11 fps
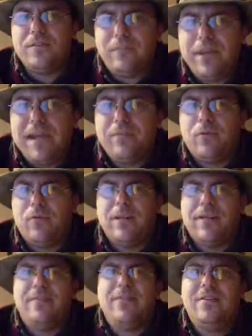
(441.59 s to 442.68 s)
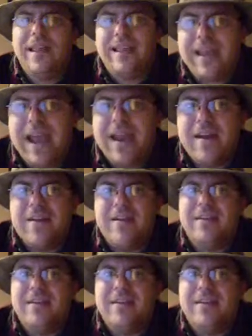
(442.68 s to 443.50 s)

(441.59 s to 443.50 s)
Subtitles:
the people and do they care?